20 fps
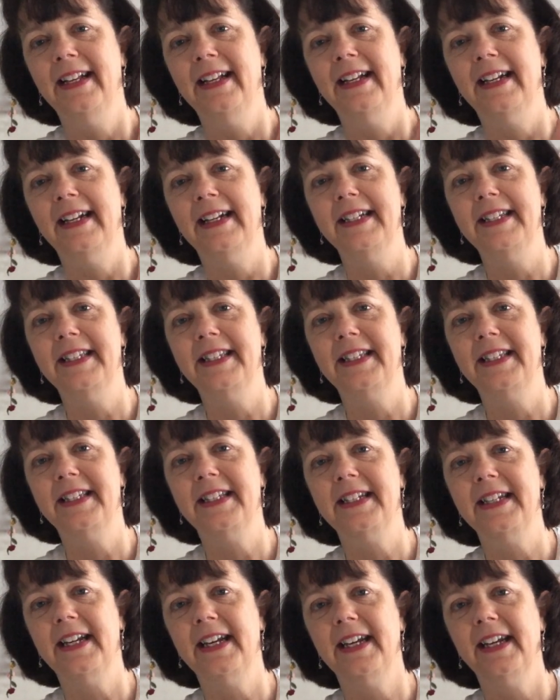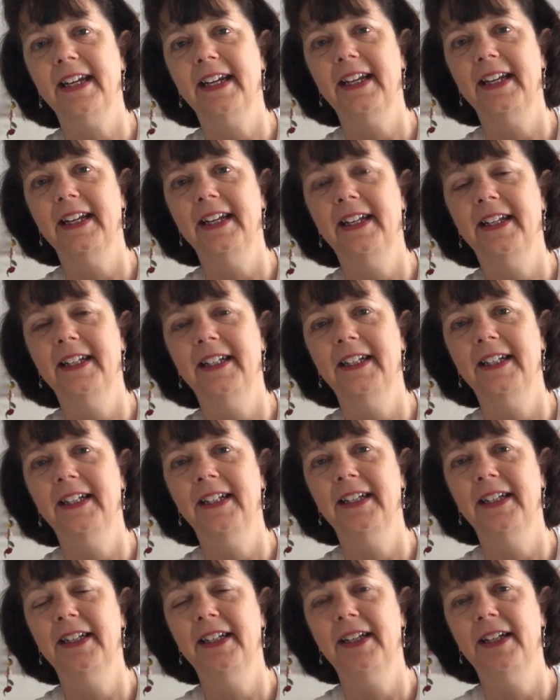And his stick.
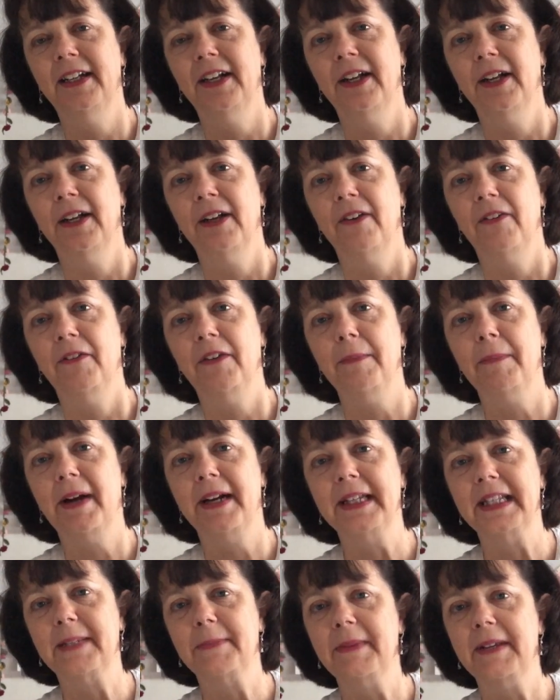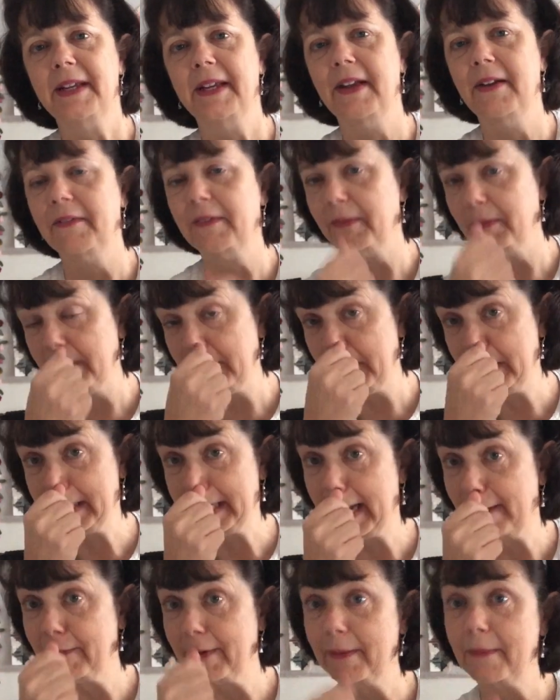Reminds me of, we used
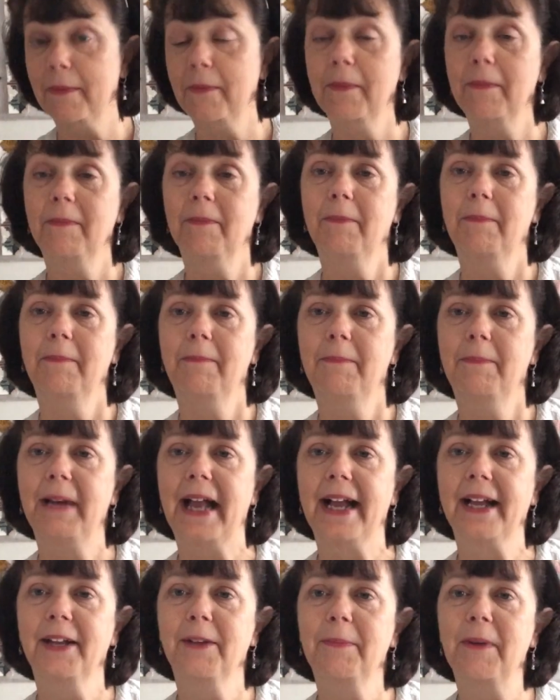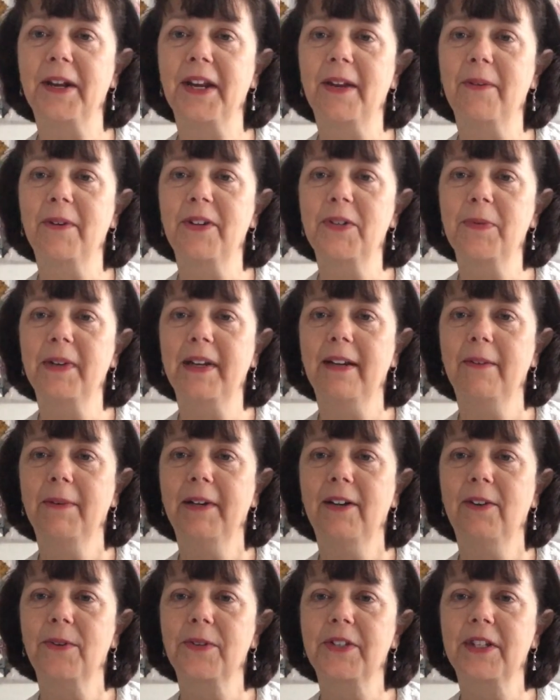to have a black bunny, which we
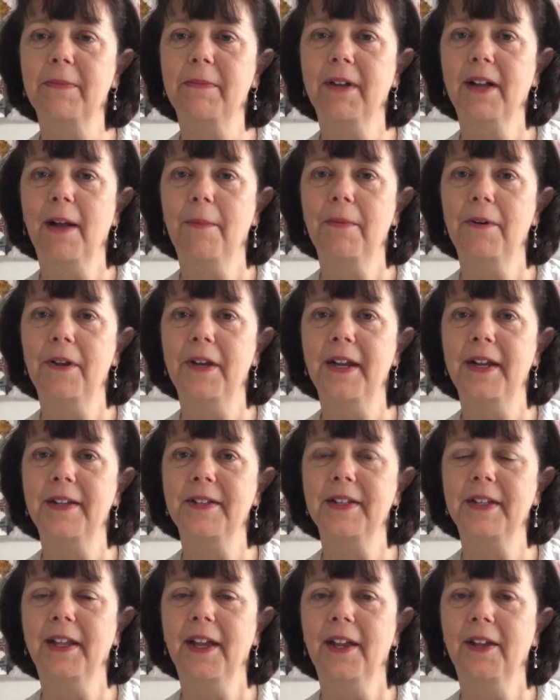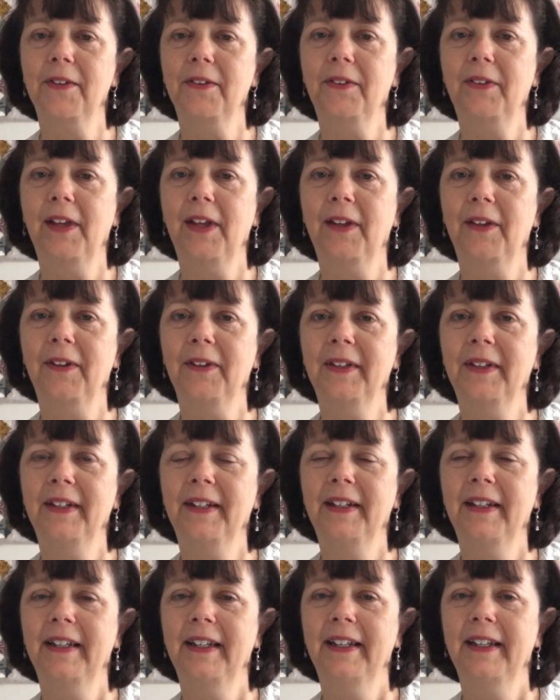lost him a couple of years ago. So
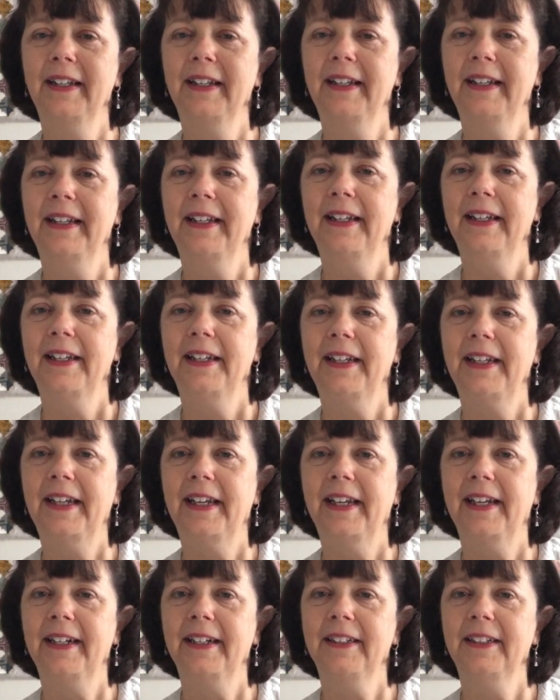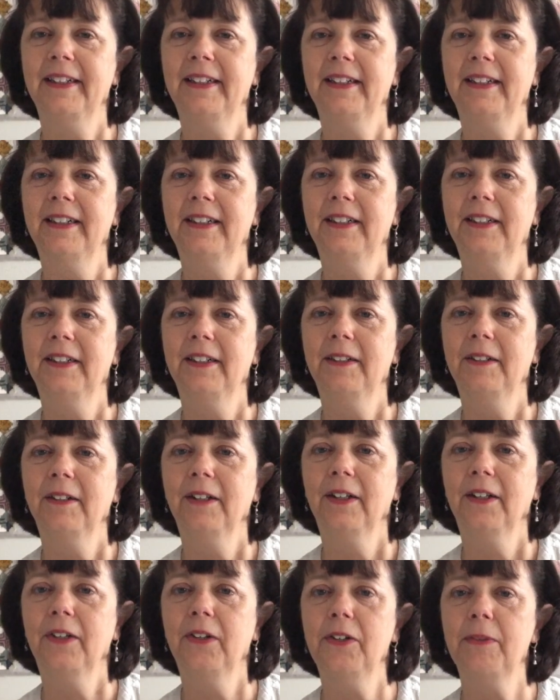yeah,
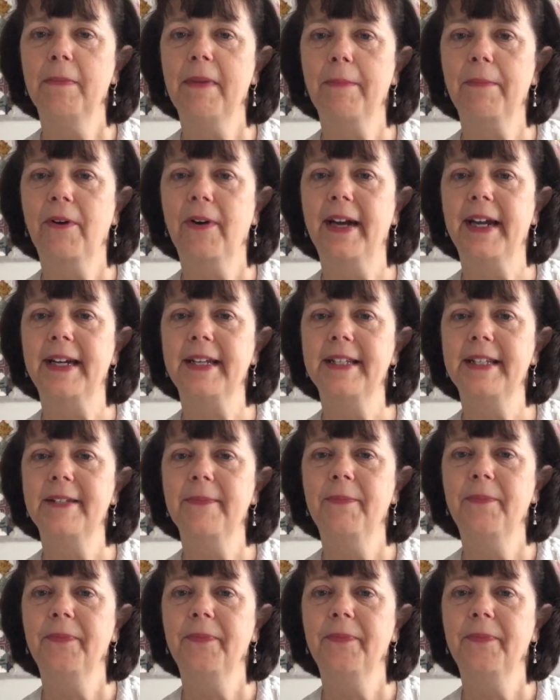good memories.